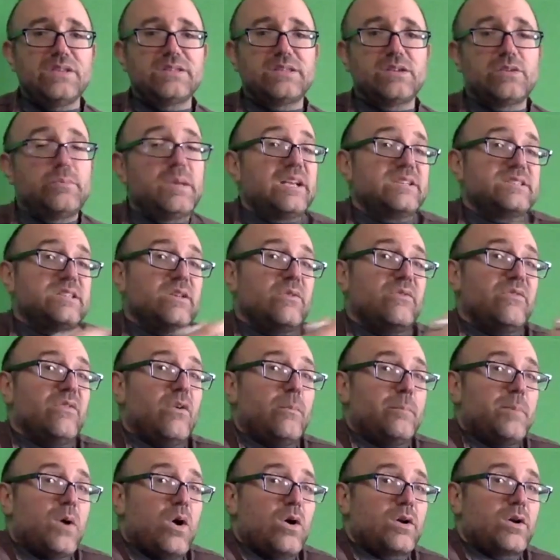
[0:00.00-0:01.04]
here because their
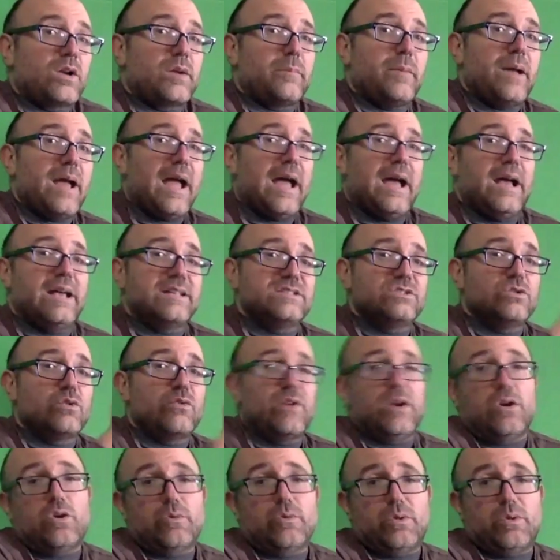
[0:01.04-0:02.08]
bottom has no
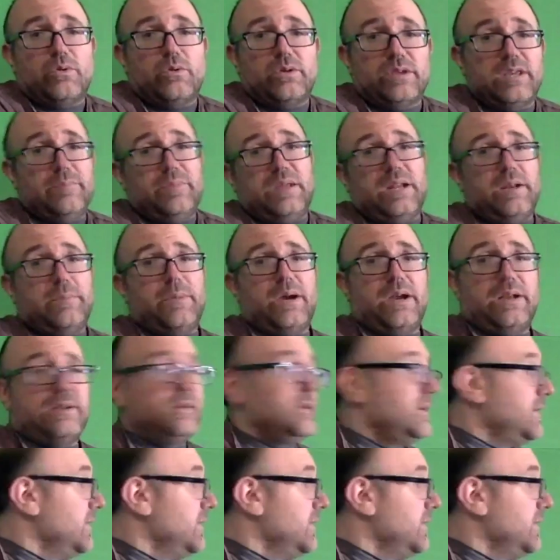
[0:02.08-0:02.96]
variable. Keep that in mind.